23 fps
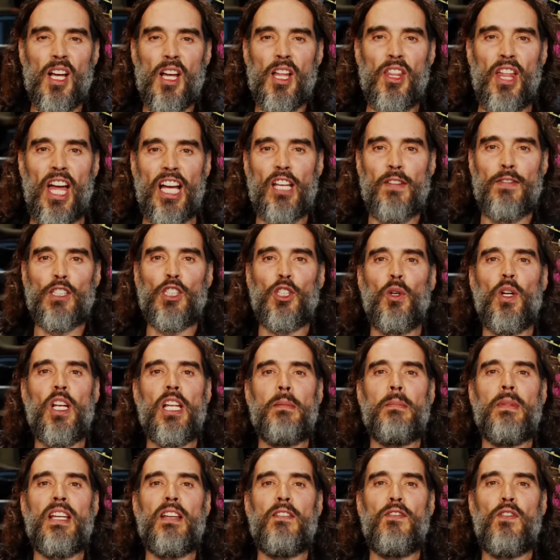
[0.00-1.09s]
Thank you for
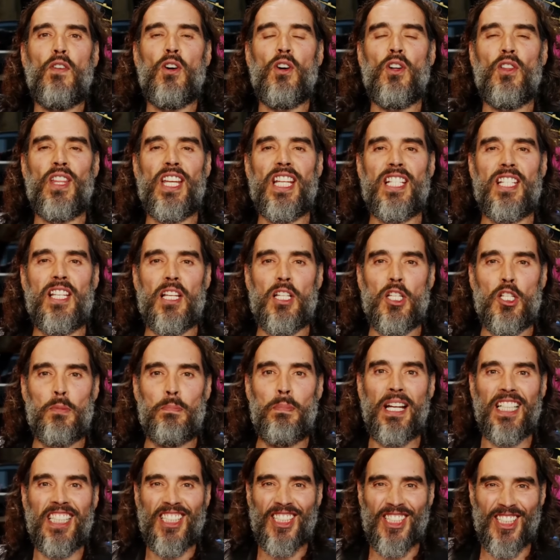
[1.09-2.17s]
joining me for this
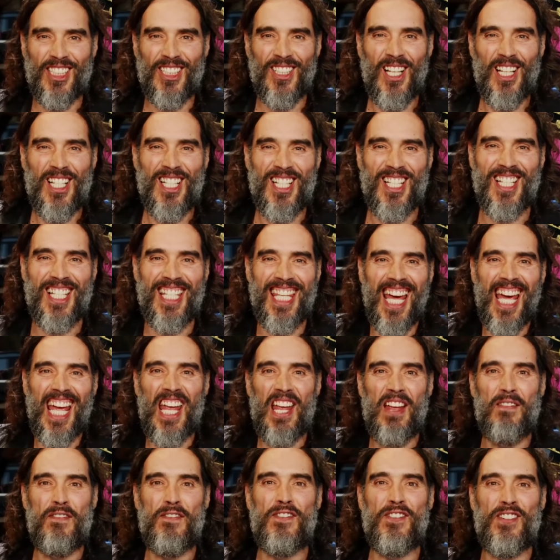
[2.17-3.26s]
special
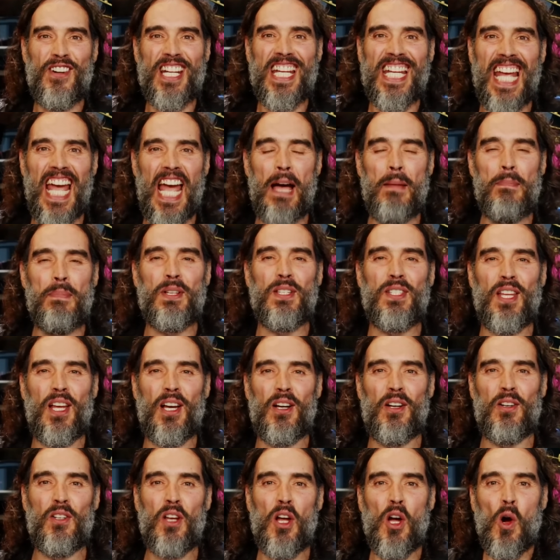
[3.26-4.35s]
Stay Free
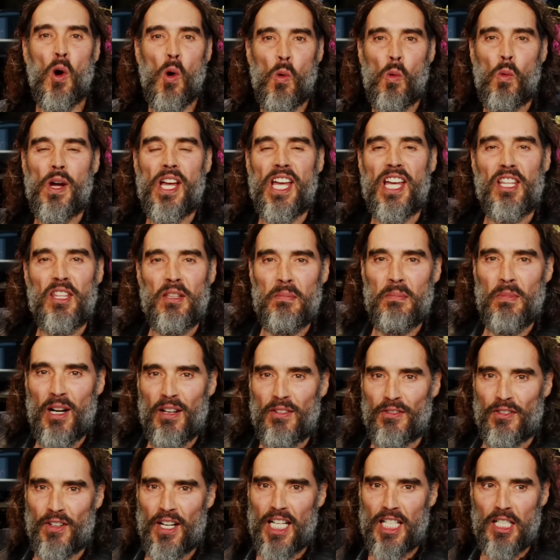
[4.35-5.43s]
episode with my
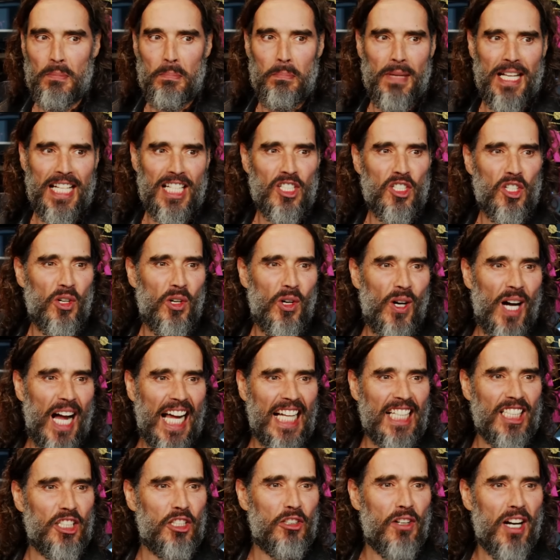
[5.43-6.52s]
friend, mentor,
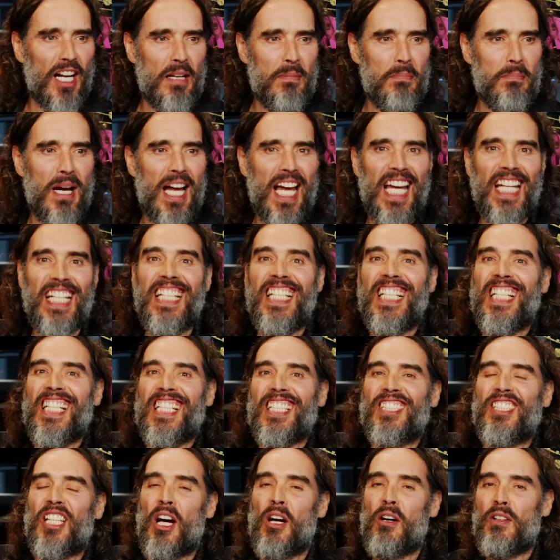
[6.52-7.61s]
and great man,
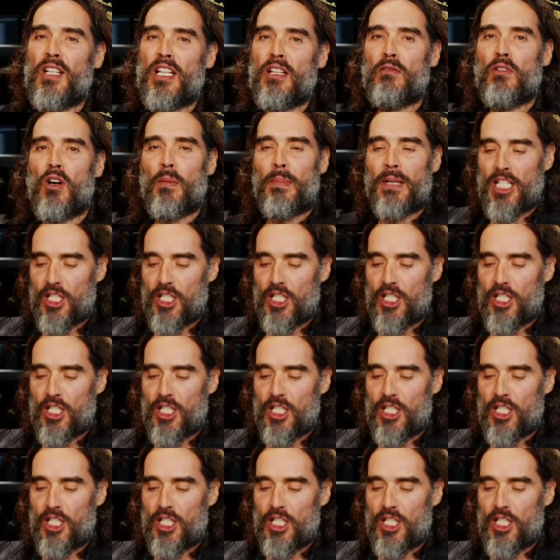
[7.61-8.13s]
Tony Robbins,